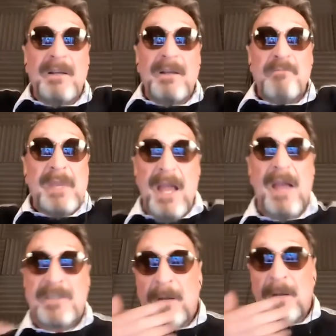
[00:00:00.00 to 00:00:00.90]
When they get
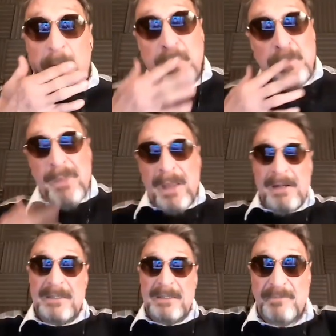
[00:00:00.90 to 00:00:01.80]
rid of cash and
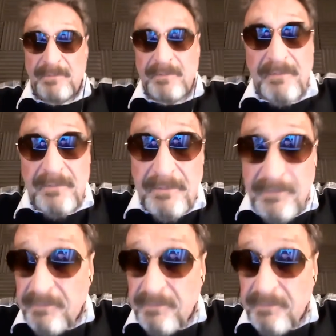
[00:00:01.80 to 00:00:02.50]
everywhere else, you know.